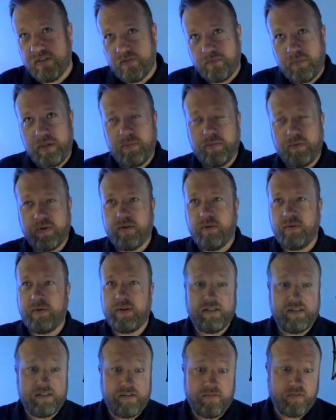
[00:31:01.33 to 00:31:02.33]
of people
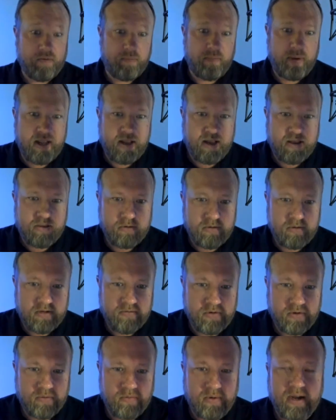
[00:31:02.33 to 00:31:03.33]
going a different path or a
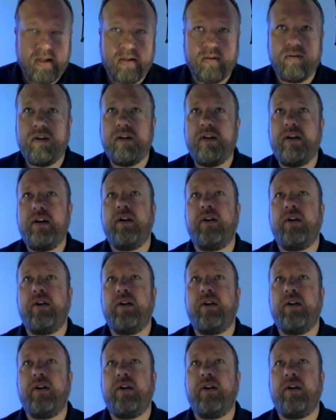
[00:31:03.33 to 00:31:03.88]
different route